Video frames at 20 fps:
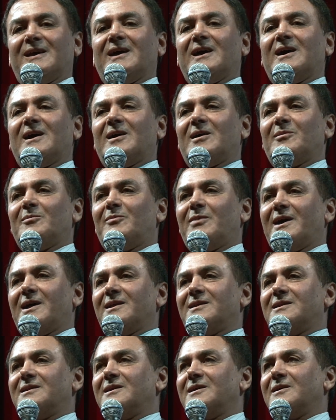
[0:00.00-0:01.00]

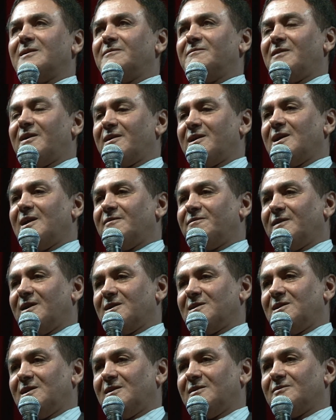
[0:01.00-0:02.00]
but very
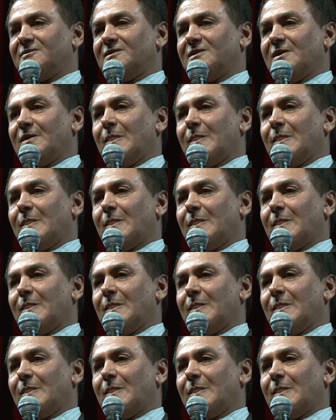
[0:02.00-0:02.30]
effective.